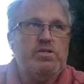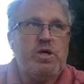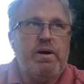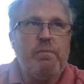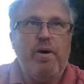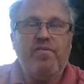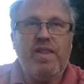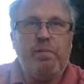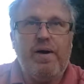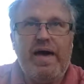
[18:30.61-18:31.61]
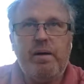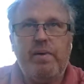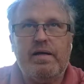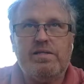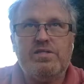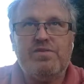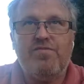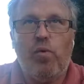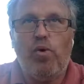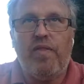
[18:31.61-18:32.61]
So my monthly payments
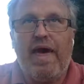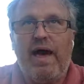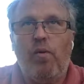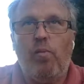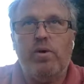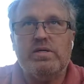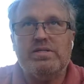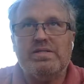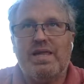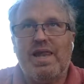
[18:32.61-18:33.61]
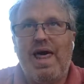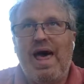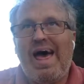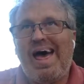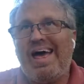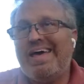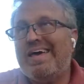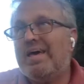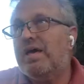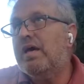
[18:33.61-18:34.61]
for that was like